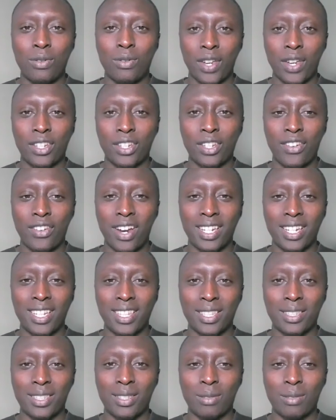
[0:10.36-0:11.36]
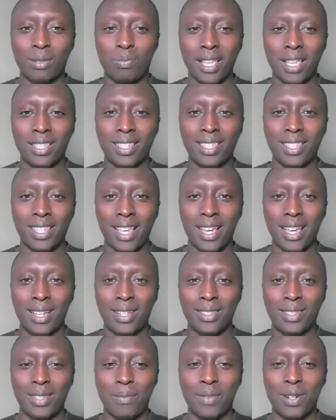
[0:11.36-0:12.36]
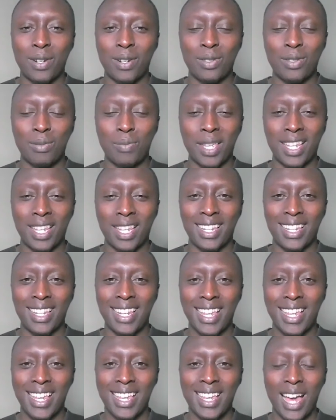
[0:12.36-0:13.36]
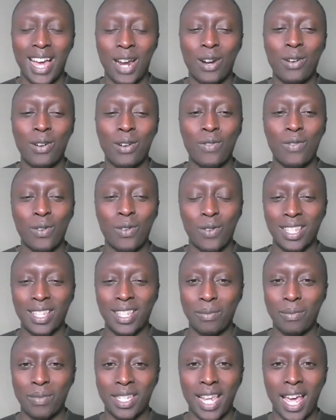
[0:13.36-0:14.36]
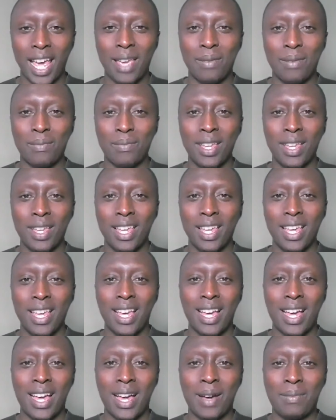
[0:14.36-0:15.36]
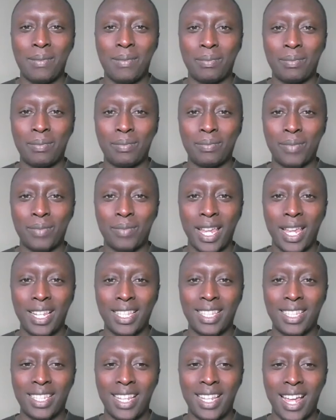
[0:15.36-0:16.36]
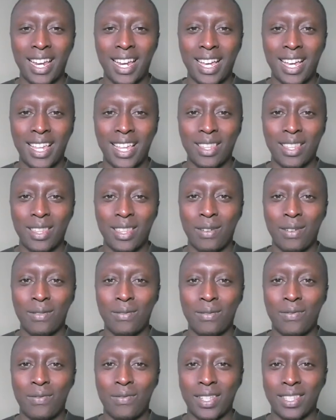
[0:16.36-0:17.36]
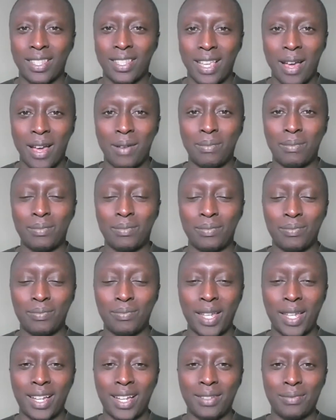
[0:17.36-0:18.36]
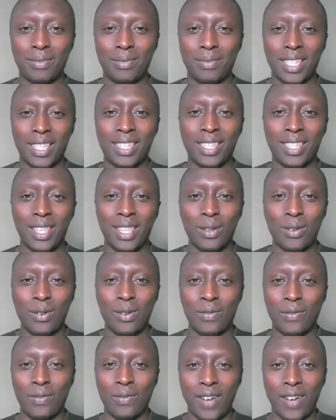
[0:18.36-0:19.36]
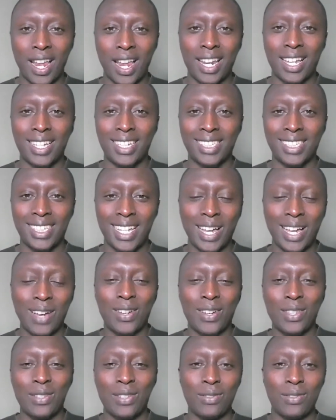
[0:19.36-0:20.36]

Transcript: veteran in the space, somebody who's been around for quite some time. And it's none other than Farzam, the CEO of VALR. How are you,